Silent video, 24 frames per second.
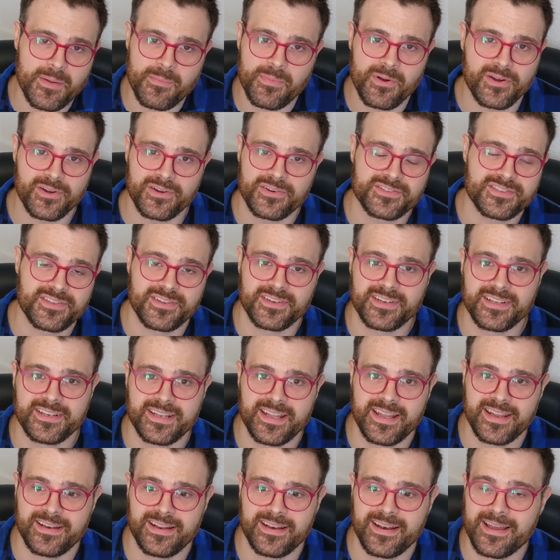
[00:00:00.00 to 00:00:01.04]
partner's on a
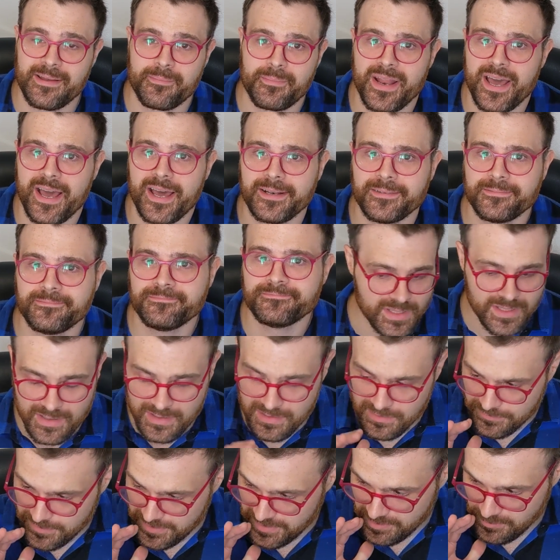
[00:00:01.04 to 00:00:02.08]
date and I'm not.
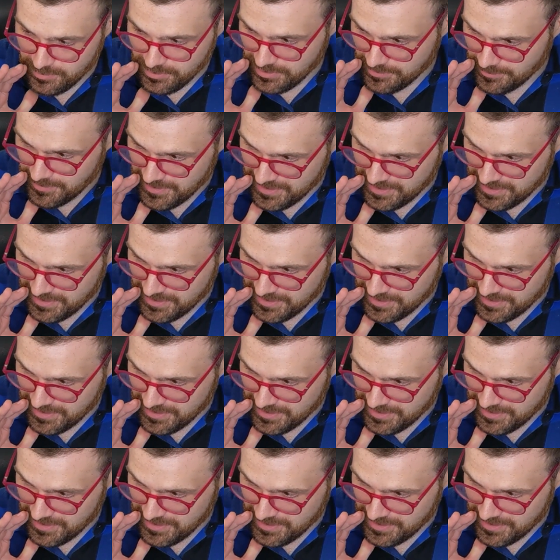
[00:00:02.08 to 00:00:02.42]
Available at